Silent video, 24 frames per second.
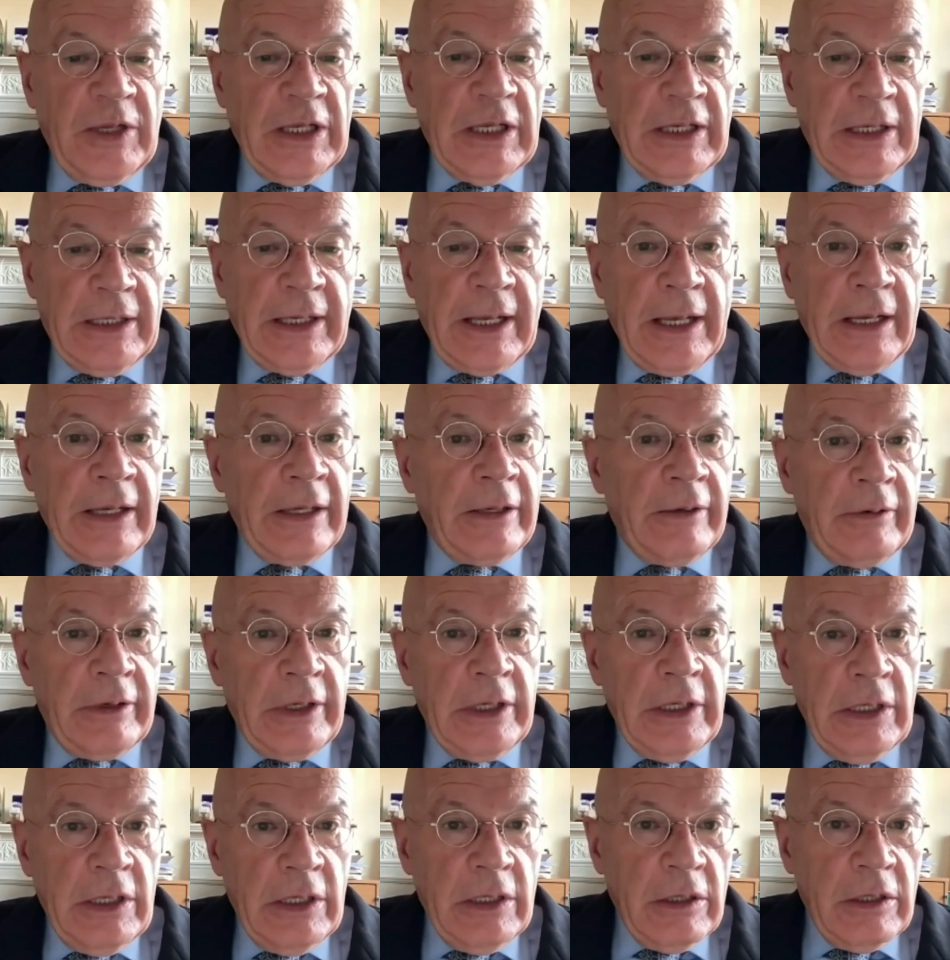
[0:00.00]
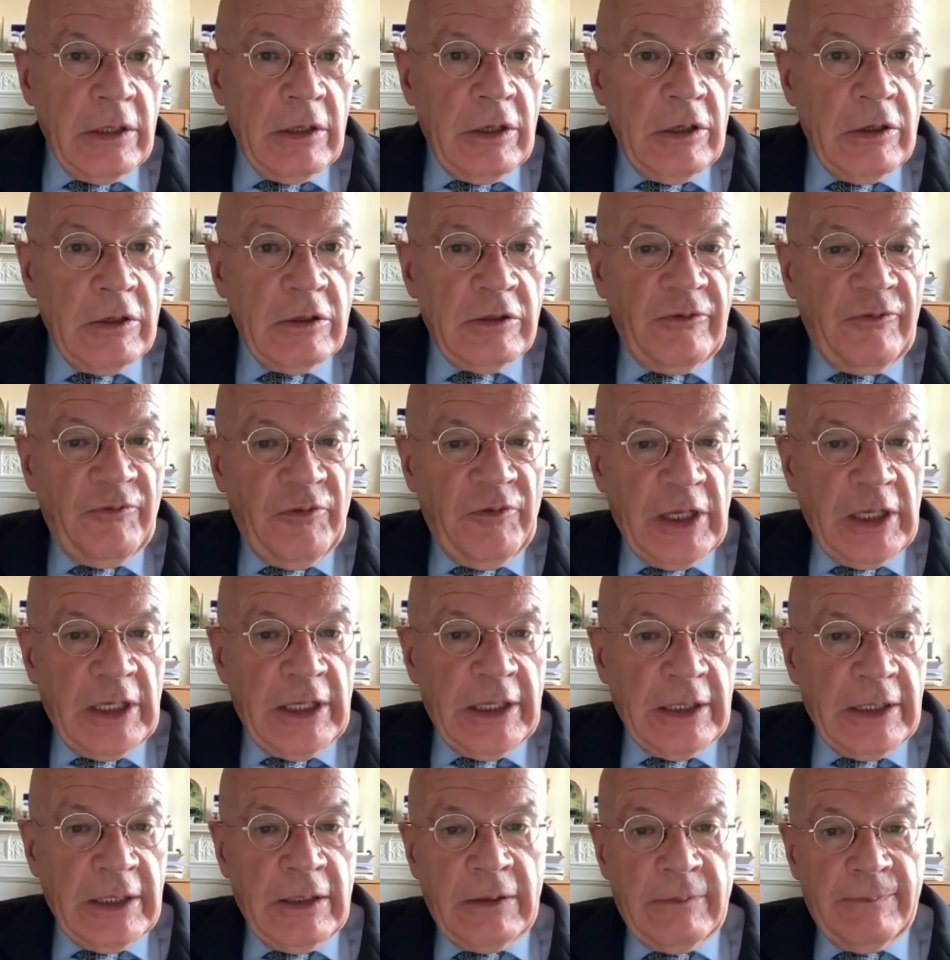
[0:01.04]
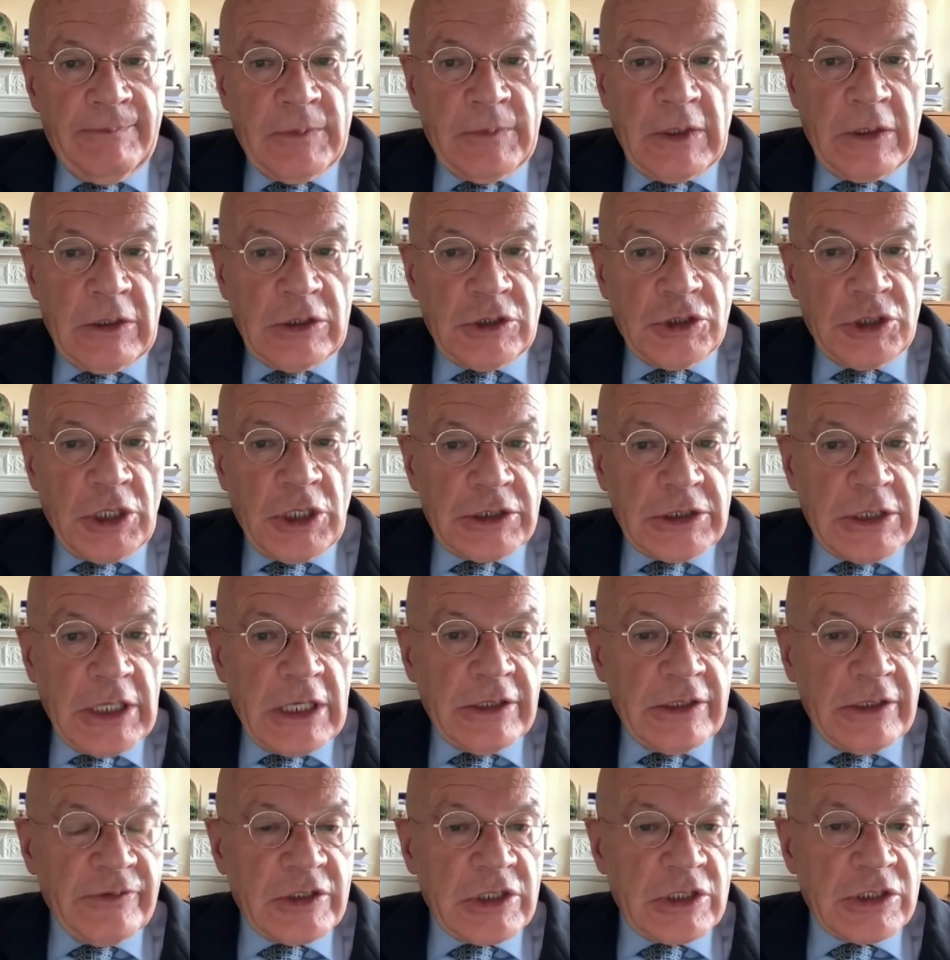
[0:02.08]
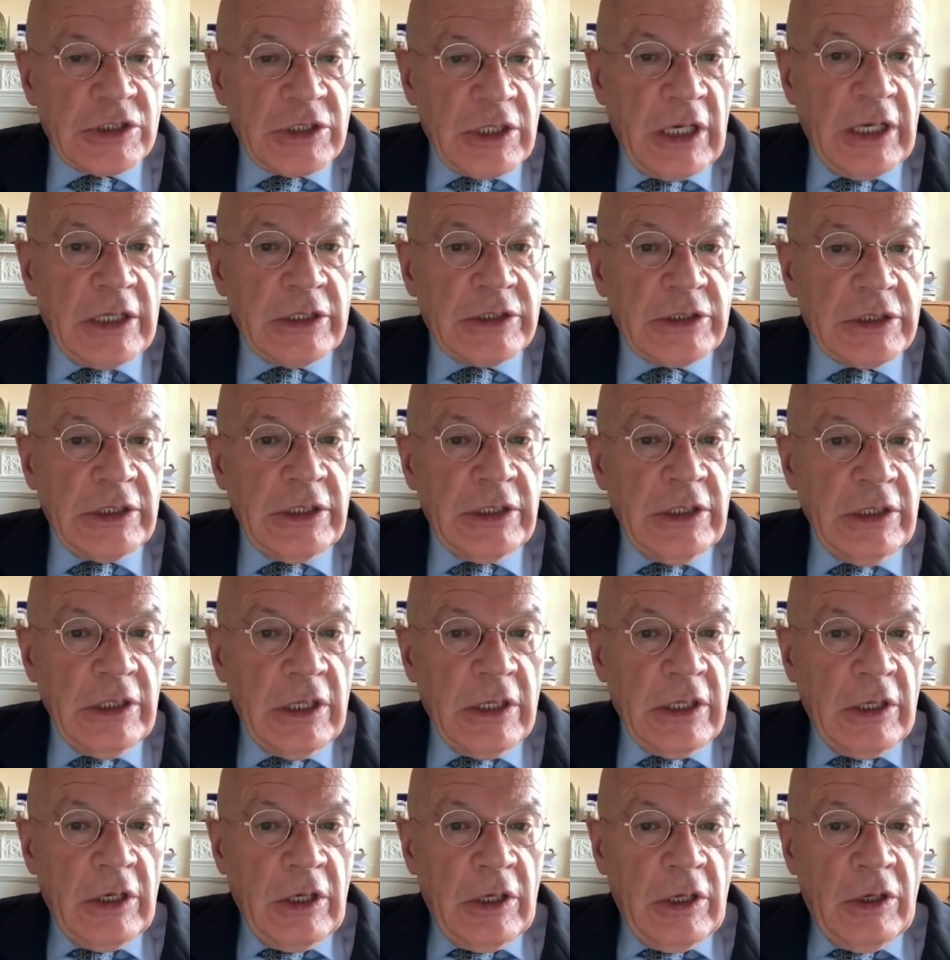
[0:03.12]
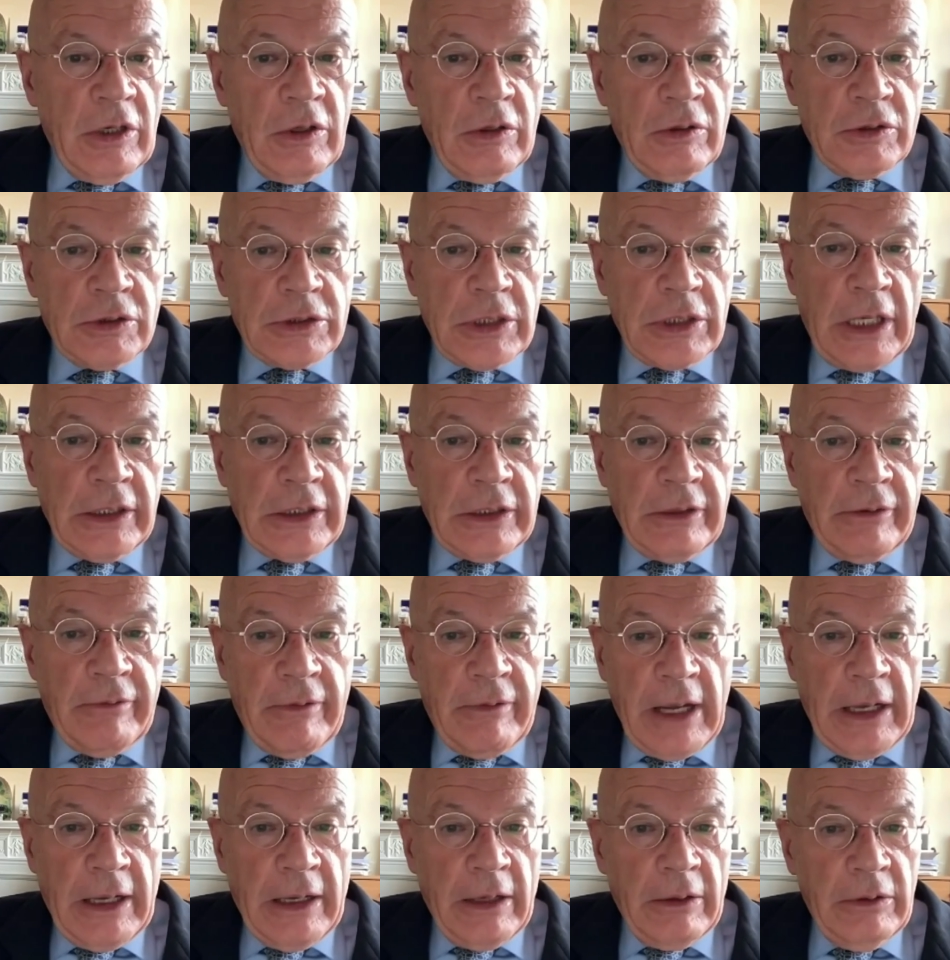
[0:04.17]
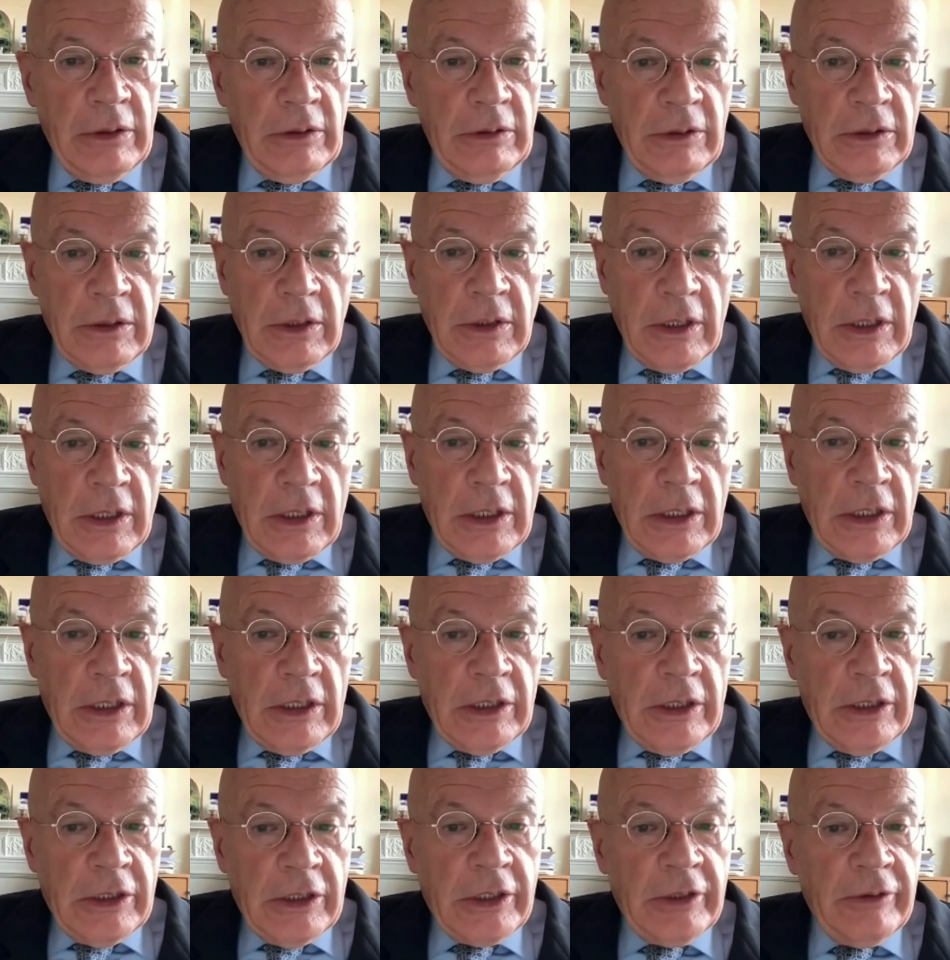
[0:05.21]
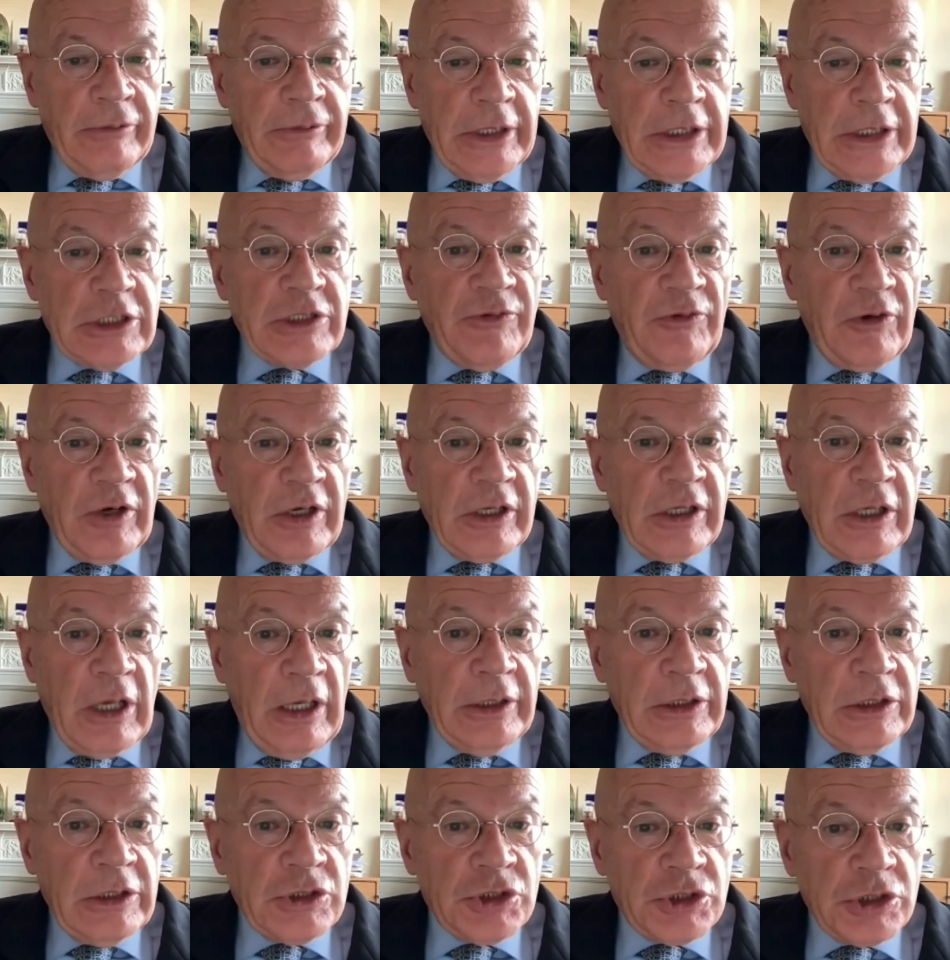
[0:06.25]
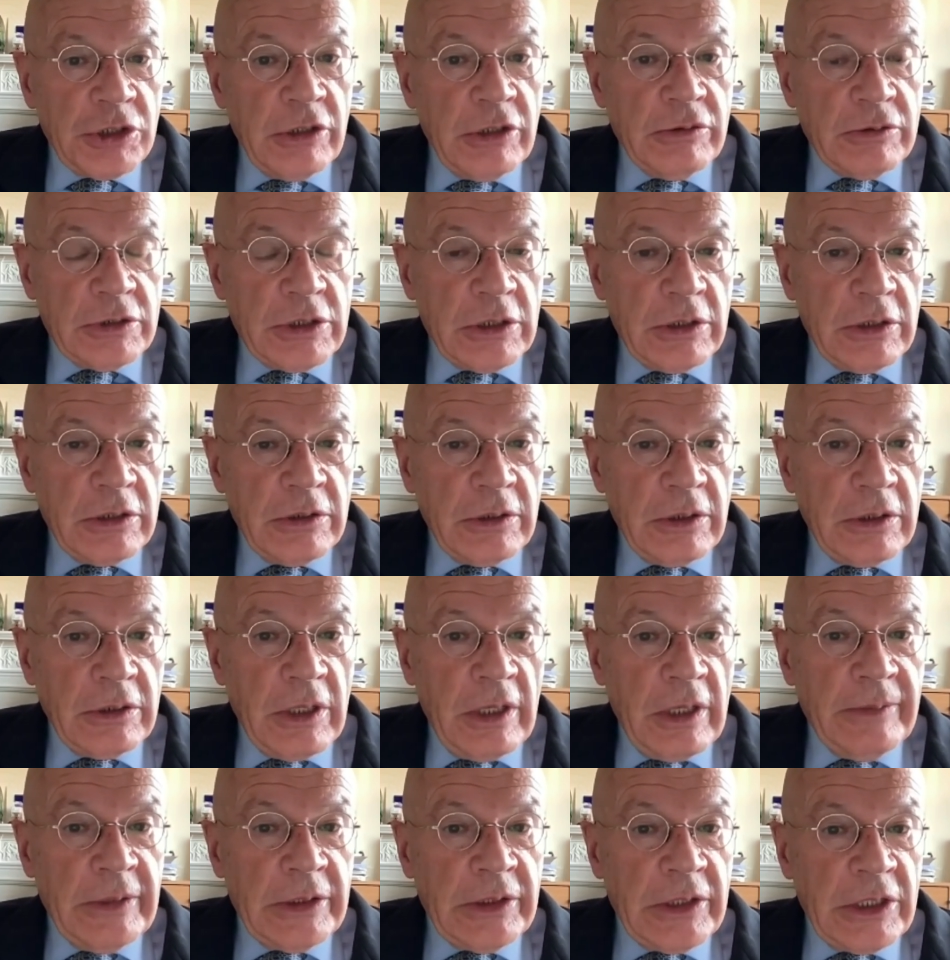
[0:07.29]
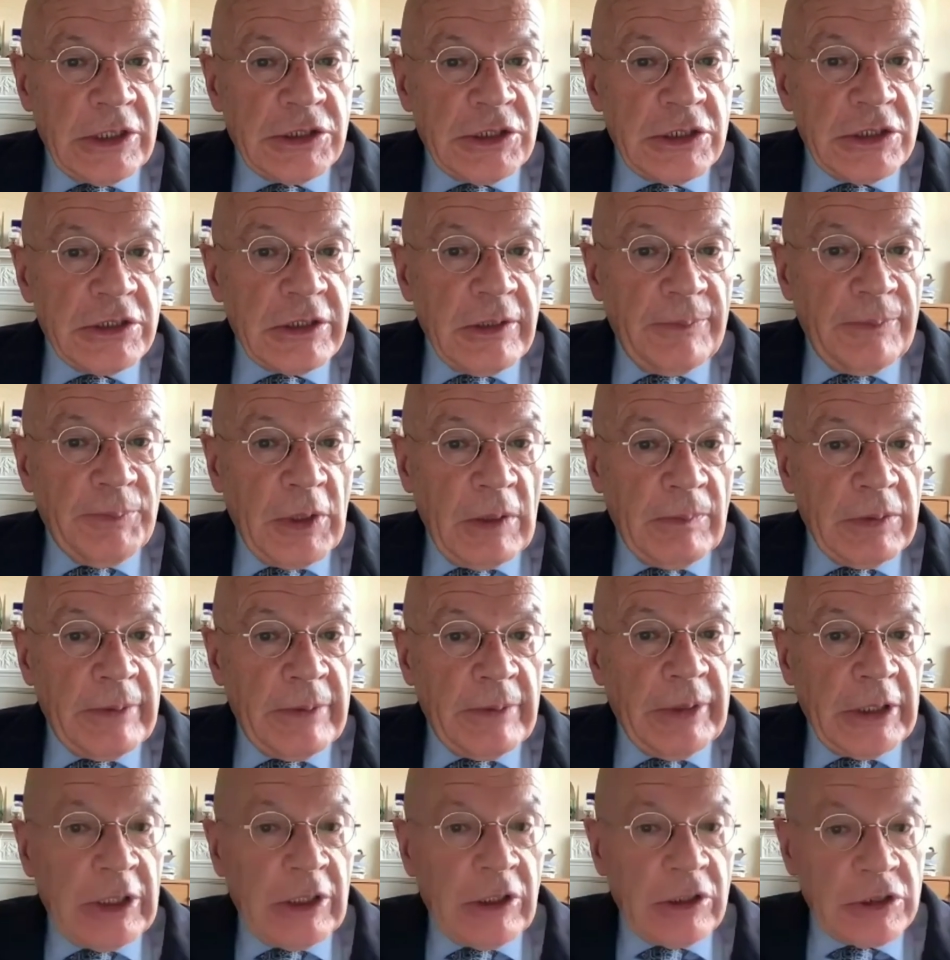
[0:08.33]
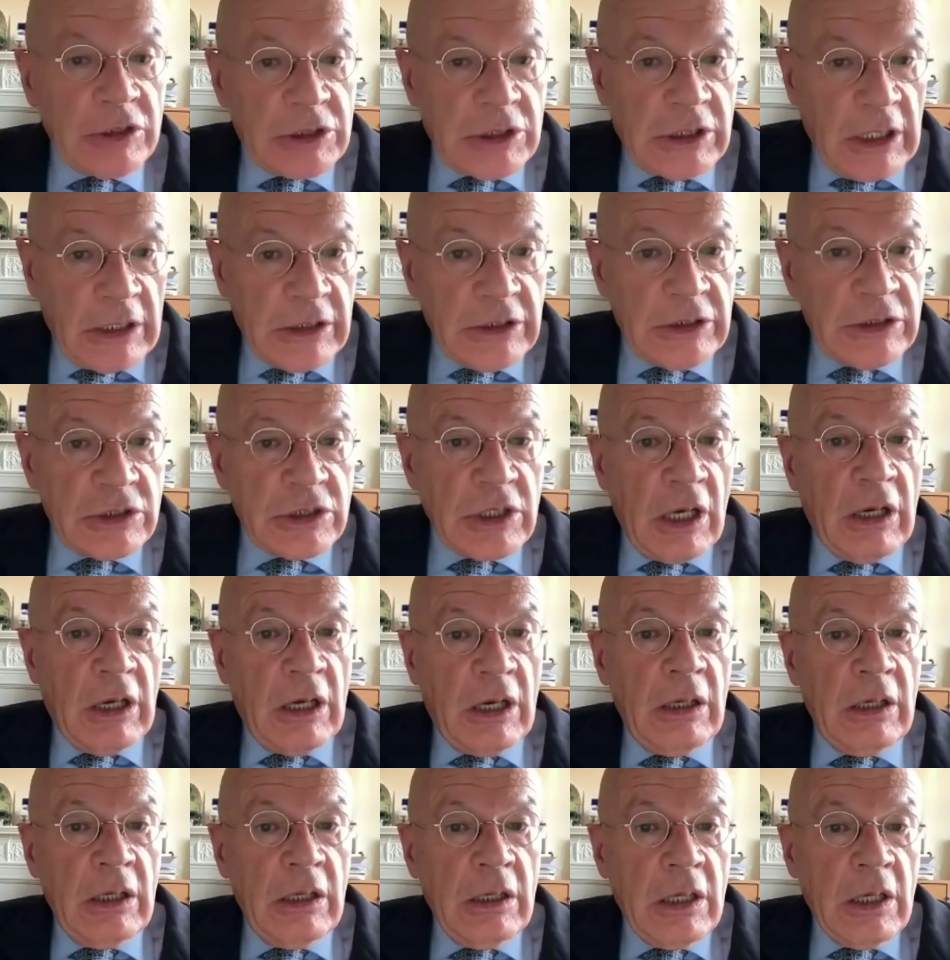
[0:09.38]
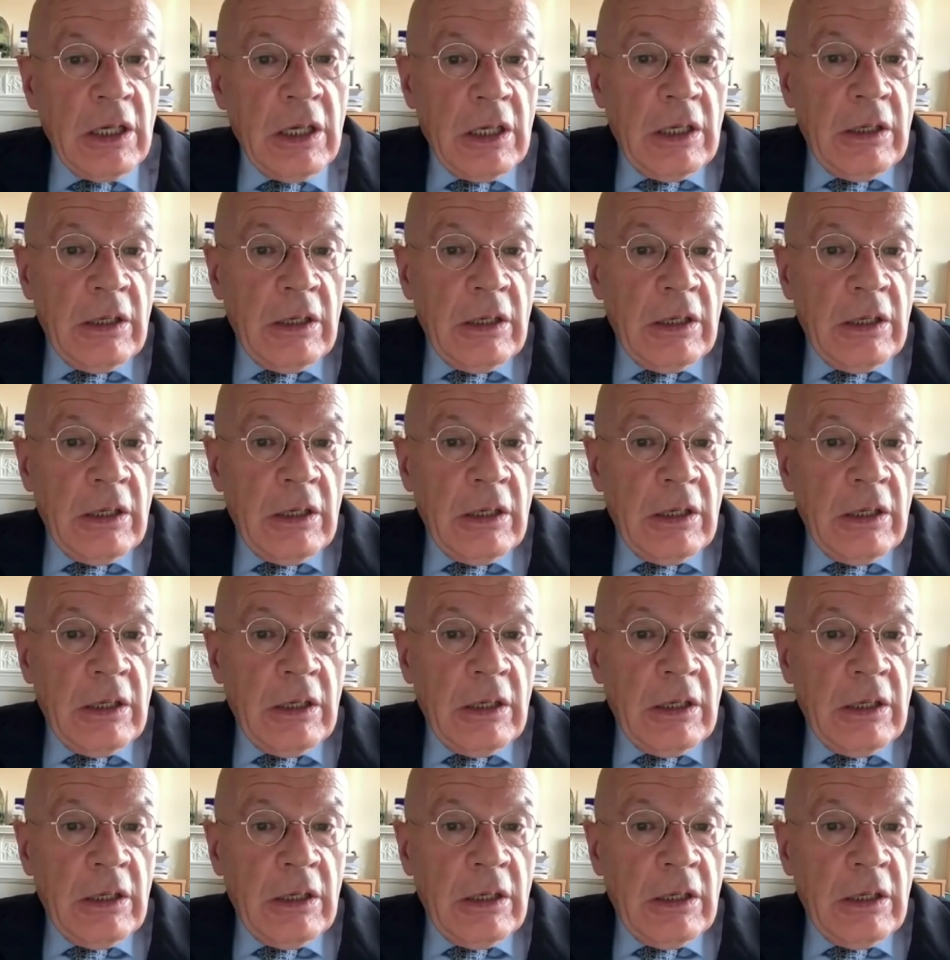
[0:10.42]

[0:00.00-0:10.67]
feeling angry, who's feeling shut out of society, who's had a row, can reach for a gun and shoot. I mean, this is the problem because guns are,